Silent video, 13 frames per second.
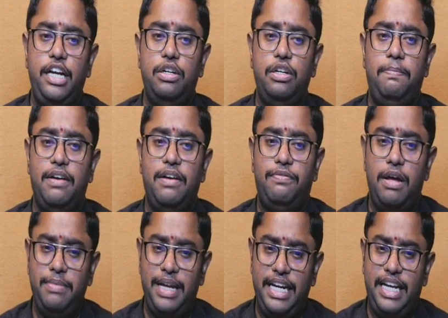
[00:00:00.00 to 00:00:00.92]
to
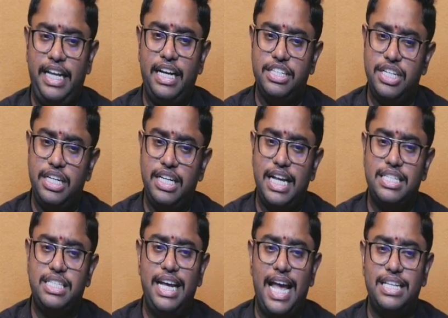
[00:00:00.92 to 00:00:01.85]
perform integration
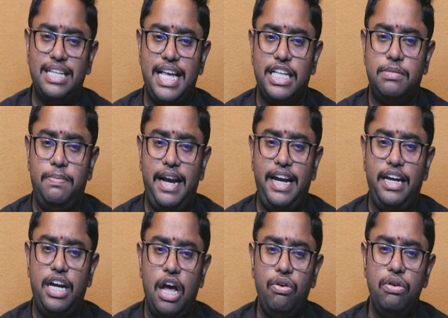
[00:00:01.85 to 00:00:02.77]
testing as I explained
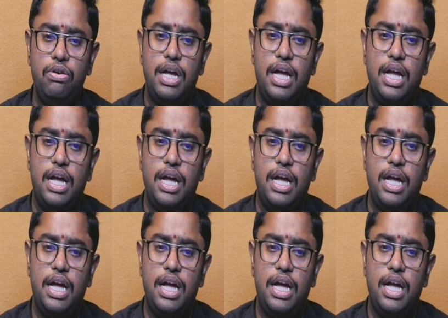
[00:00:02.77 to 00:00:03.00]
now,